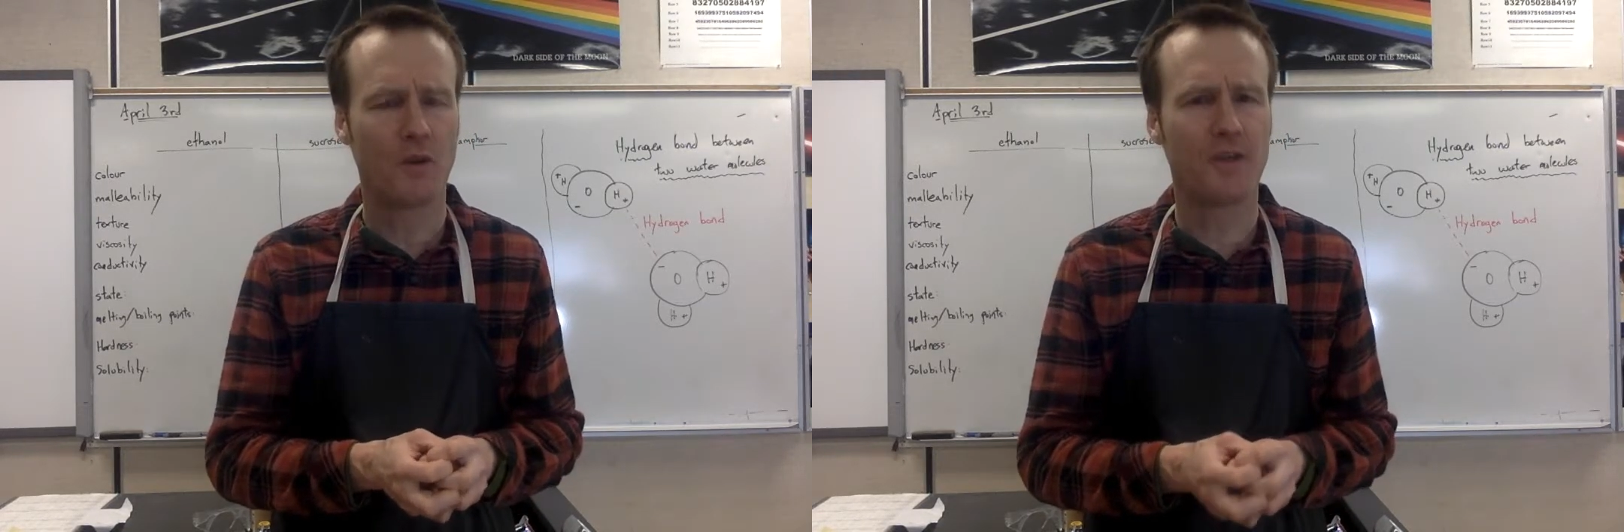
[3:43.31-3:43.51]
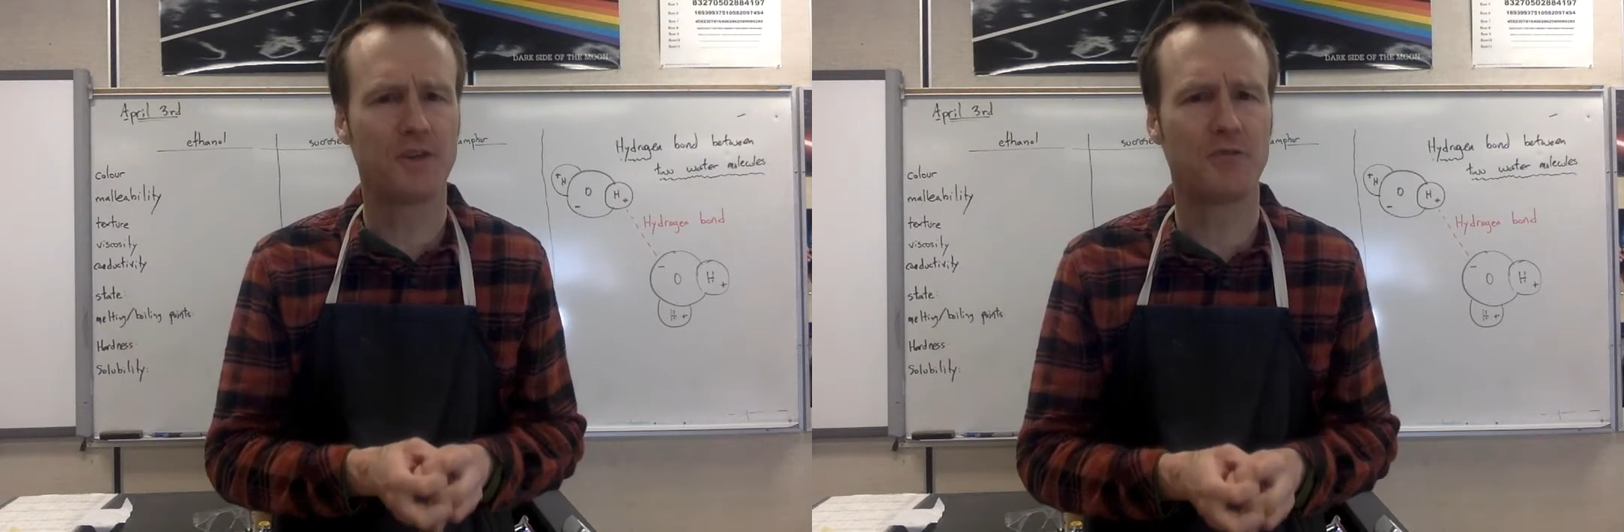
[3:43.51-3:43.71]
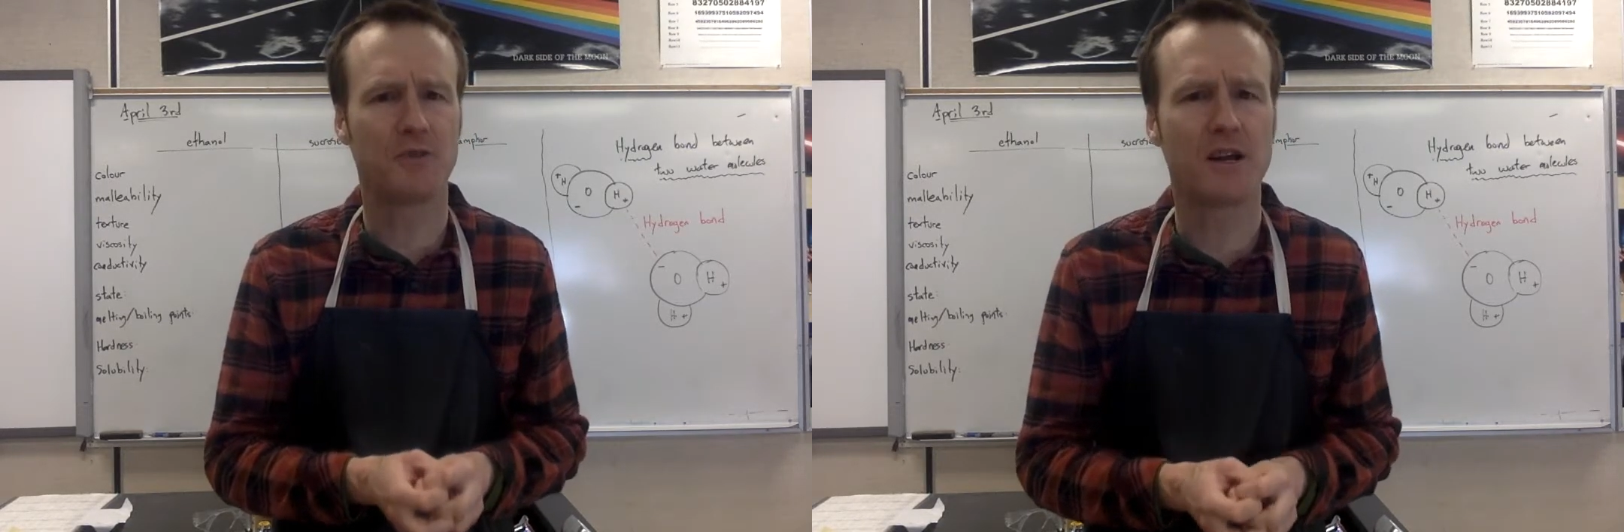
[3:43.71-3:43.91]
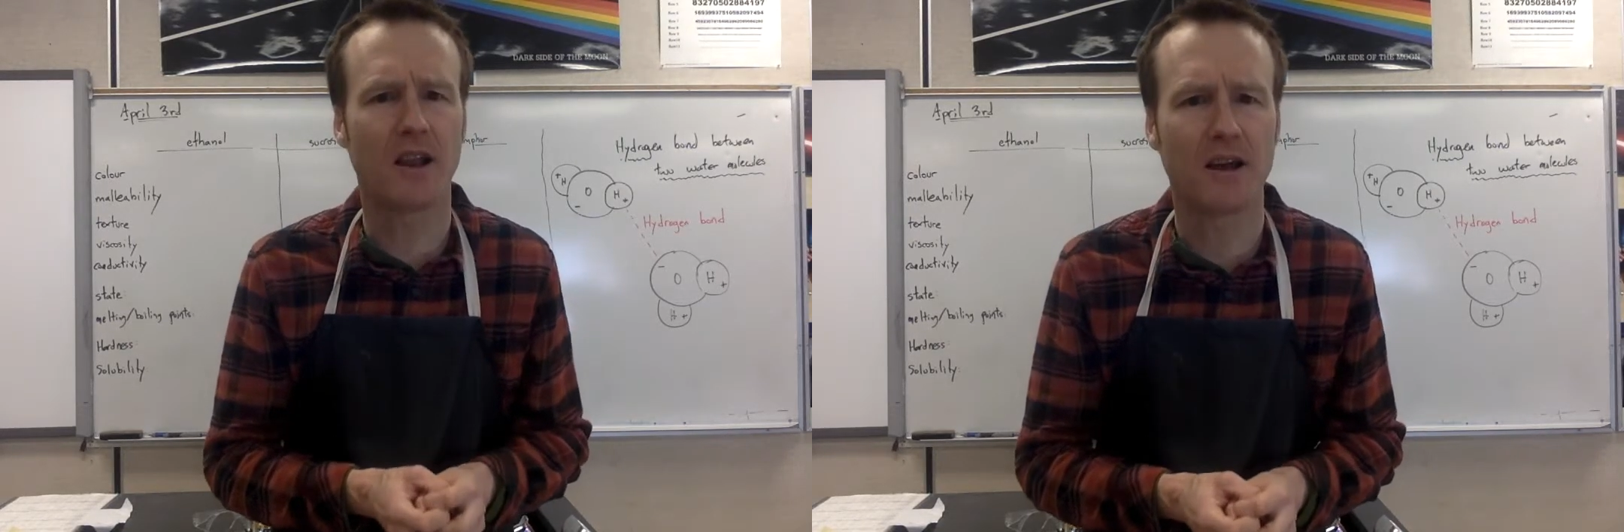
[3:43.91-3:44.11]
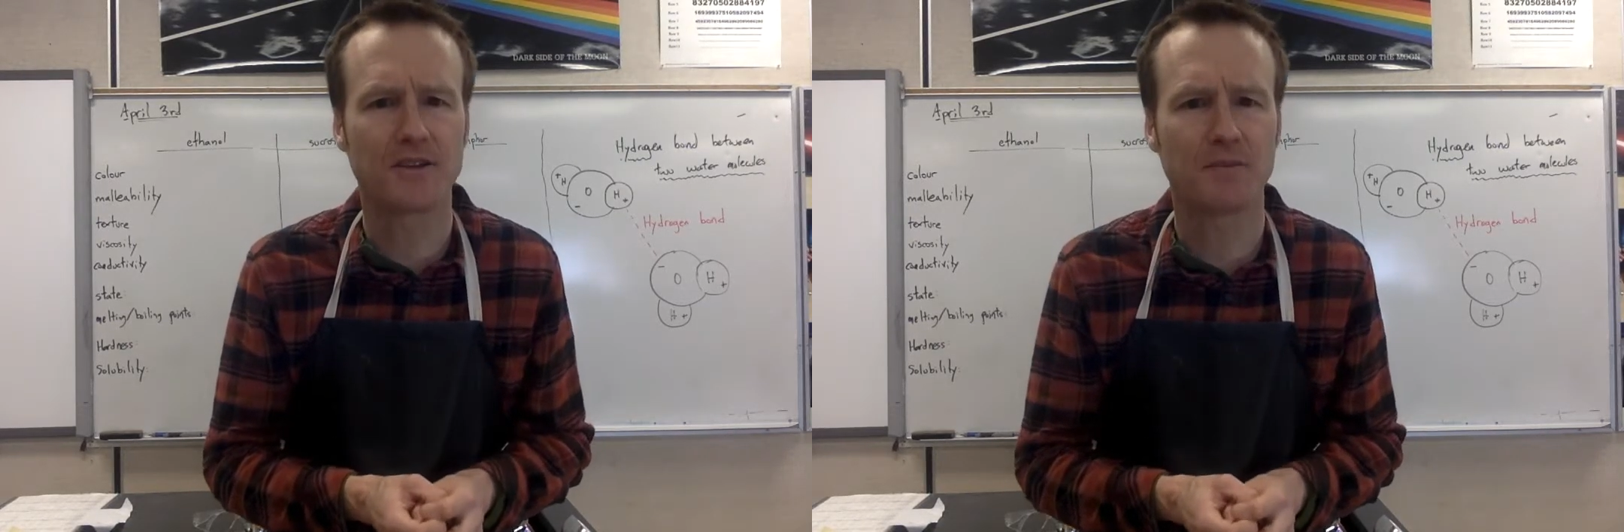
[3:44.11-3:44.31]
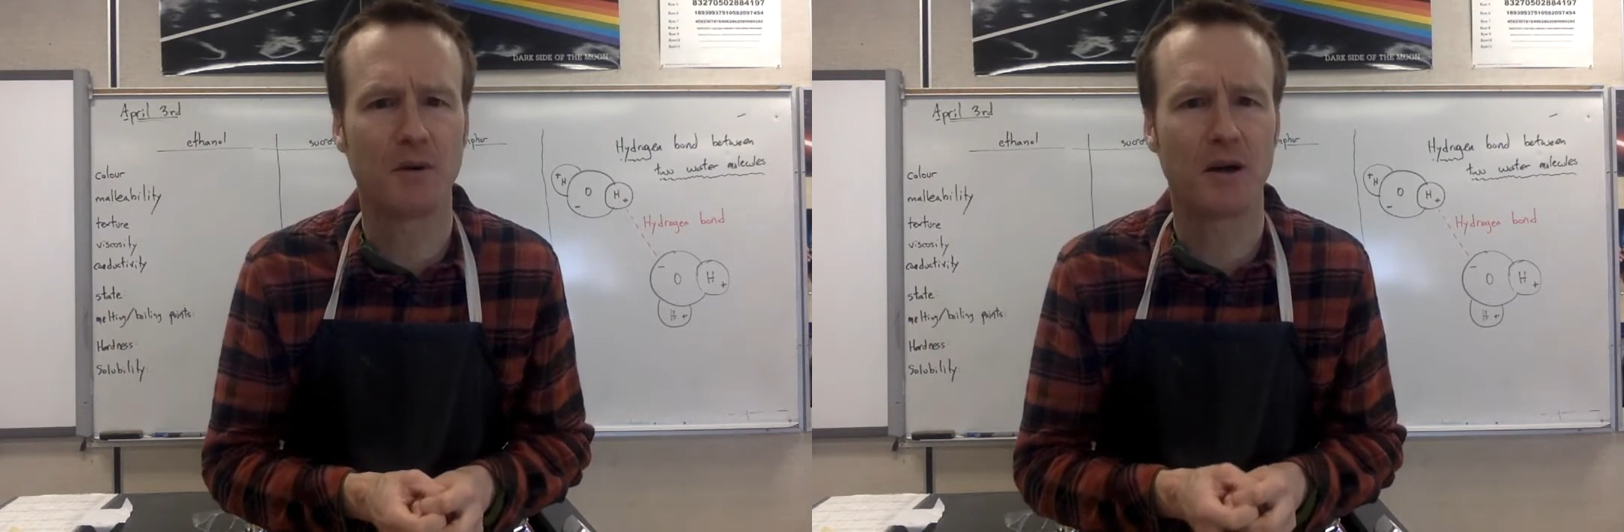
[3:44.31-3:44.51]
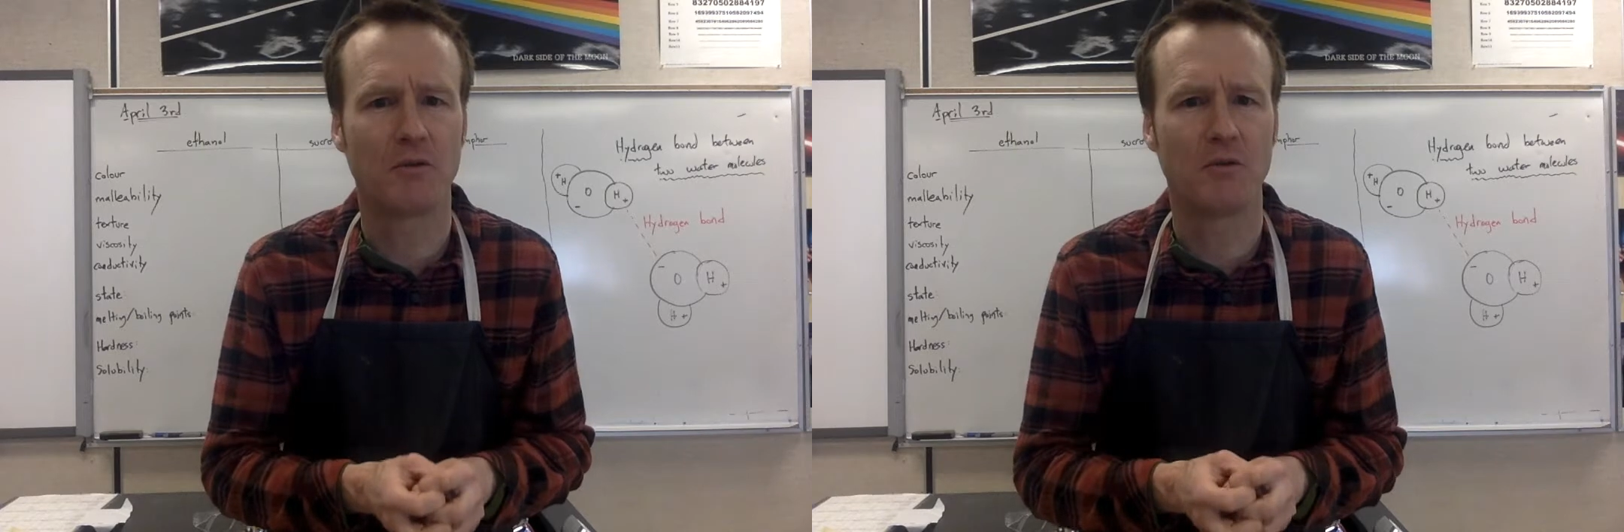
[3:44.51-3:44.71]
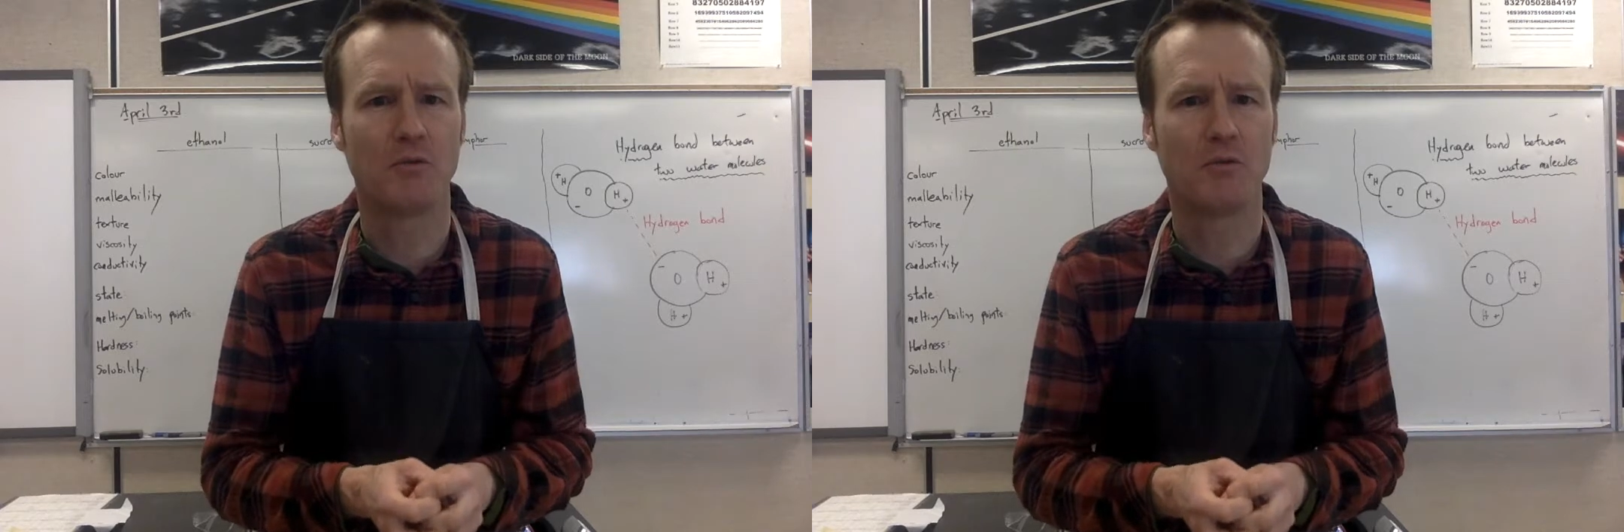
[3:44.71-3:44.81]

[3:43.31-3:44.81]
thing to realize about